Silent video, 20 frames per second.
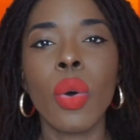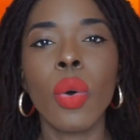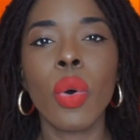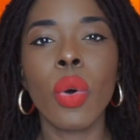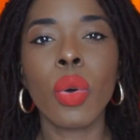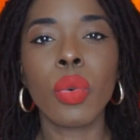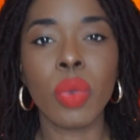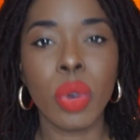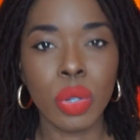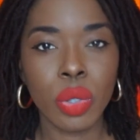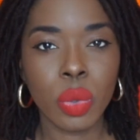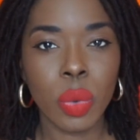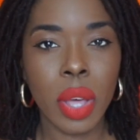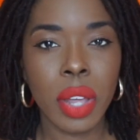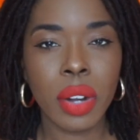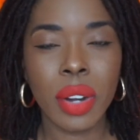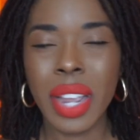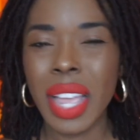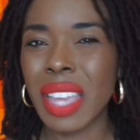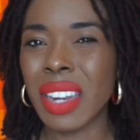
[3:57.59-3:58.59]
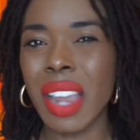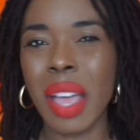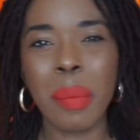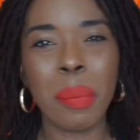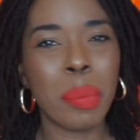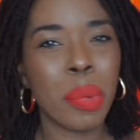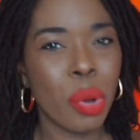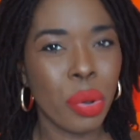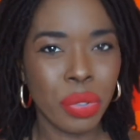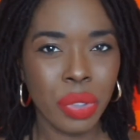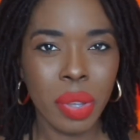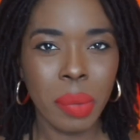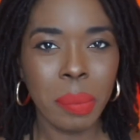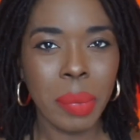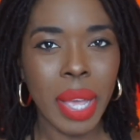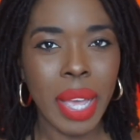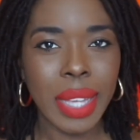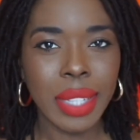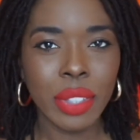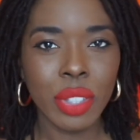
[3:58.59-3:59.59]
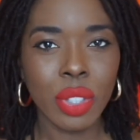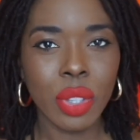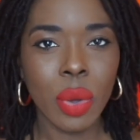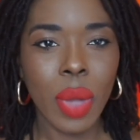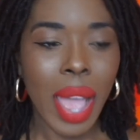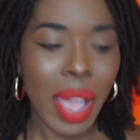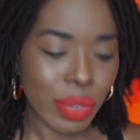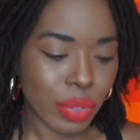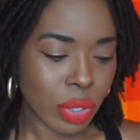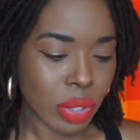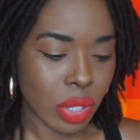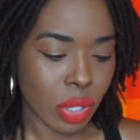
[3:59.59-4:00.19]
or rose water and not both combined. So after